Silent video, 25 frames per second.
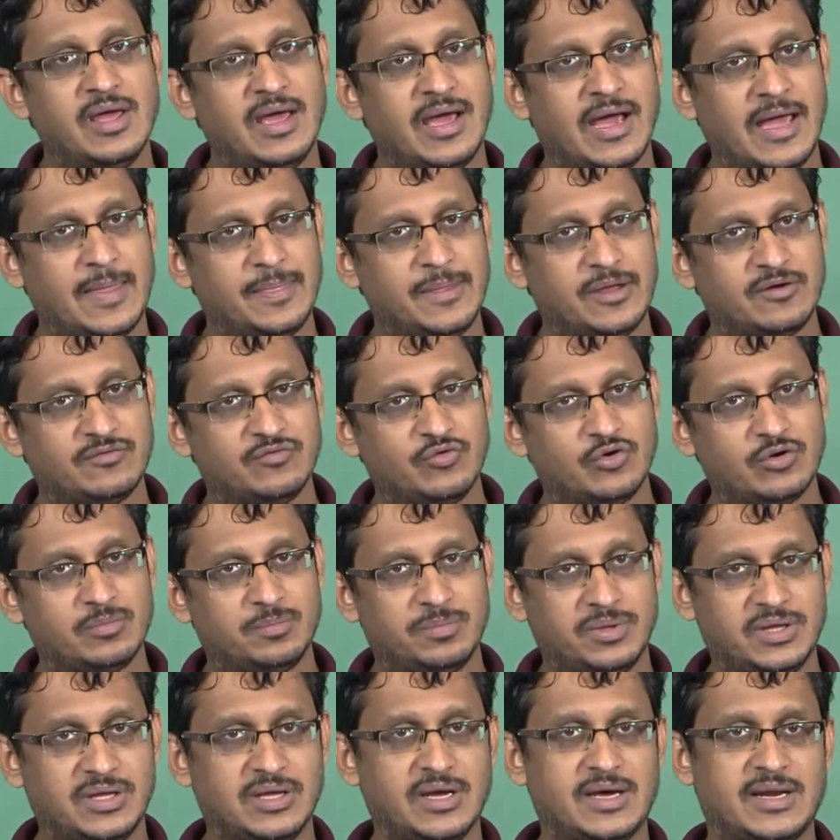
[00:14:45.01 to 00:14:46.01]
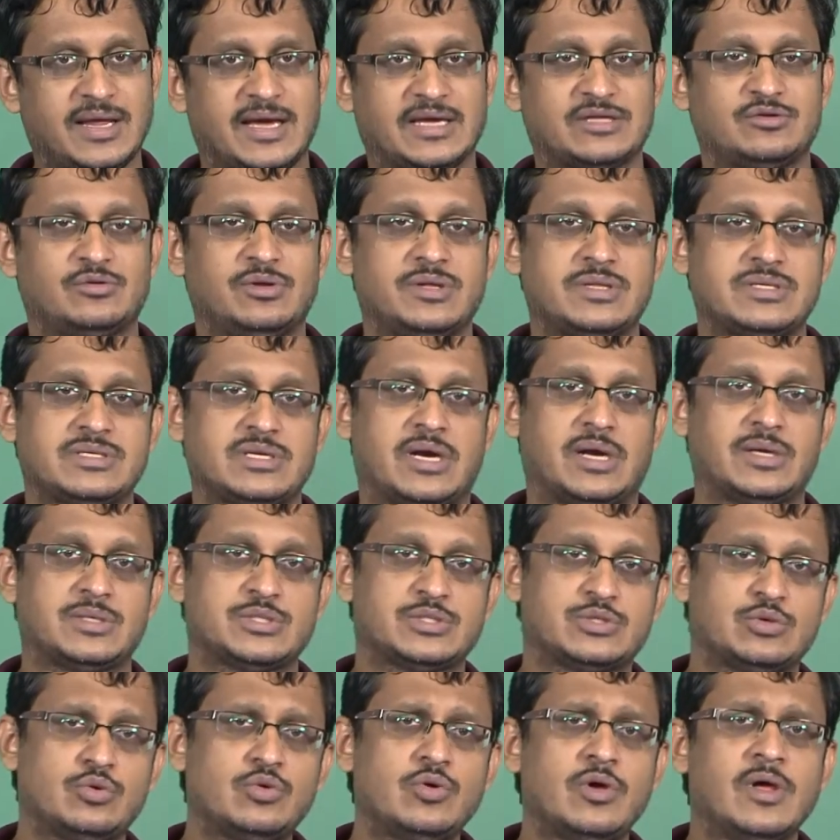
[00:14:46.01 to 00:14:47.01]
and therefore BER actually starts
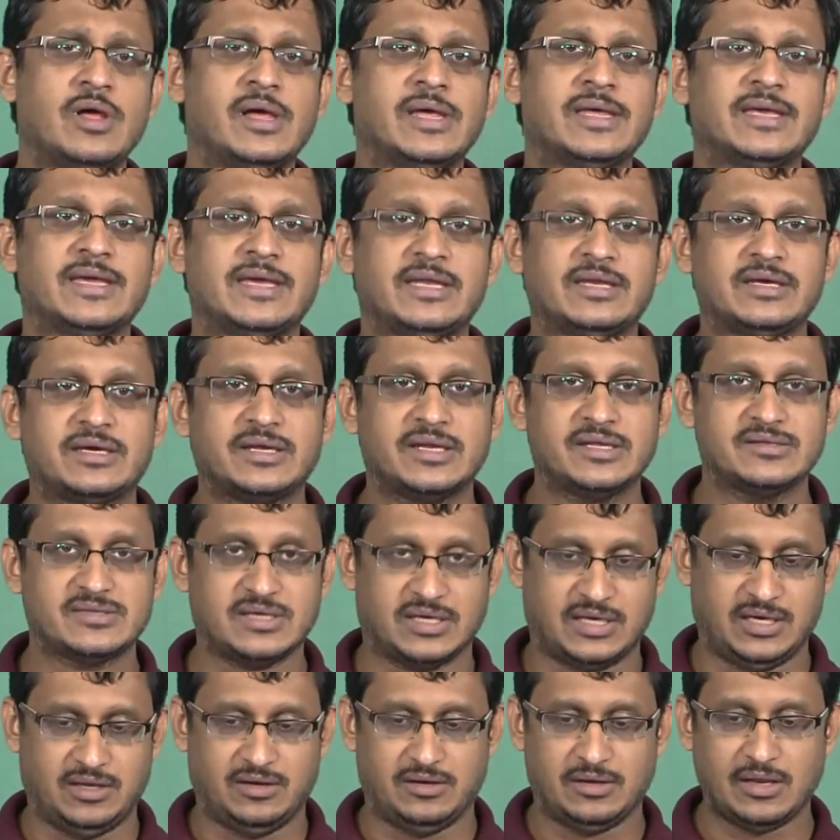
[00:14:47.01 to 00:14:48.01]
to increase again.